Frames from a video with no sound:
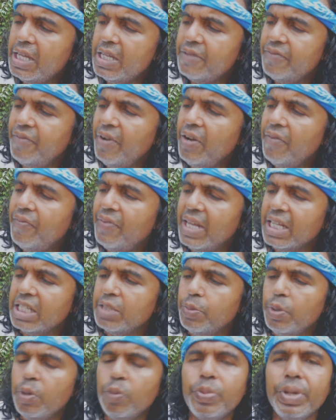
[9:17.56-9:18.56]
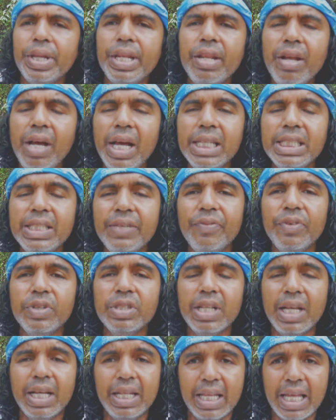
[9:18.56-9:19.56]
very flexible. It would be nice if it
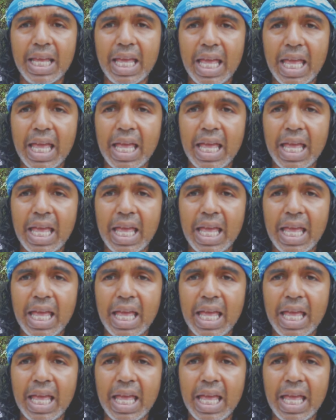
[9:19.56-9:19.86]
was like the